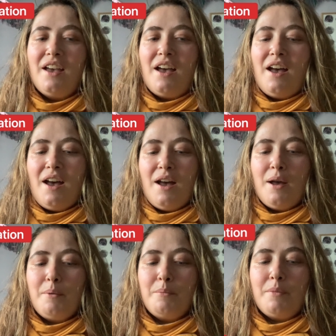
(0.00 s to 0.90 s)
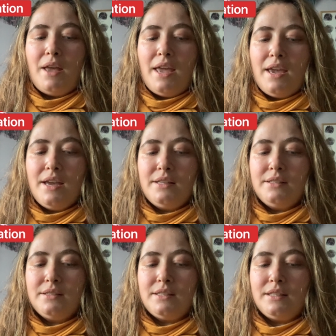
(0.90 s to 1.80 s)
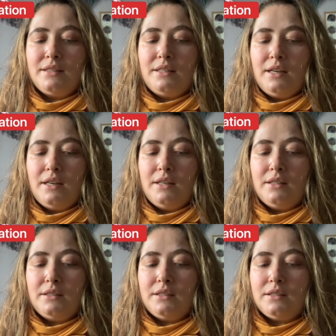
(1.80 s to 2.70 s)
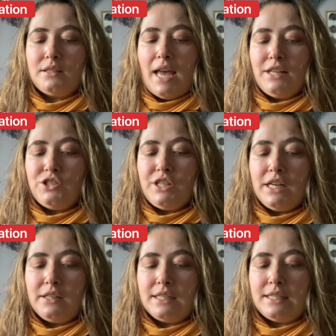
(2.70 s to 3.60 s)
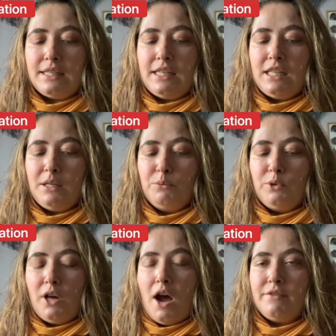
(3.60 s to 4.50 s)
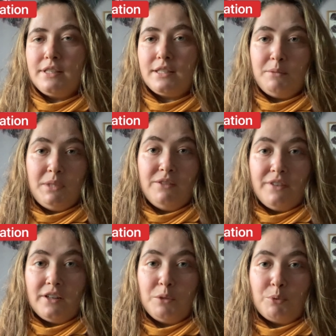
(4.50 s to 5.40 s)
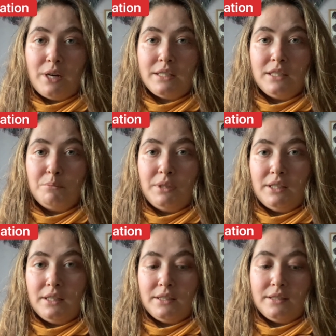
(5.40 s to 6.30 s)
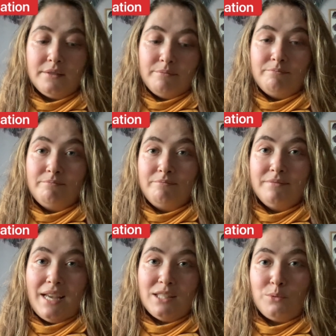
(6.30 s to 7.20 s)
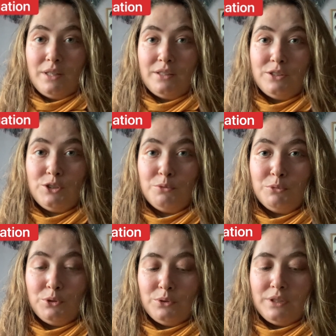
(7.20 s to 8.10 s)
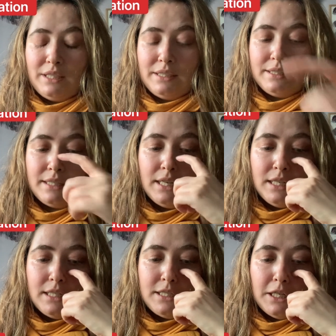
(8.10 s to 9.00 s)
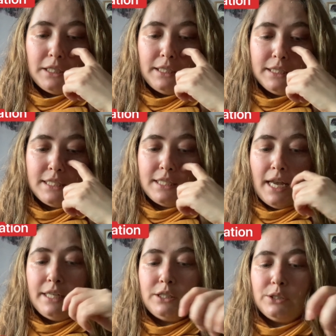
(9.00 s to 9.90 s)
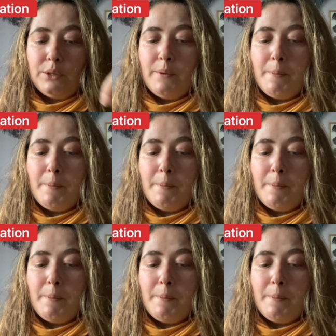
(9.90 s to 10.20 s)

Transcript: And the Sagittarius theme will obviously be very present because that's where the new moon is starting its cycle.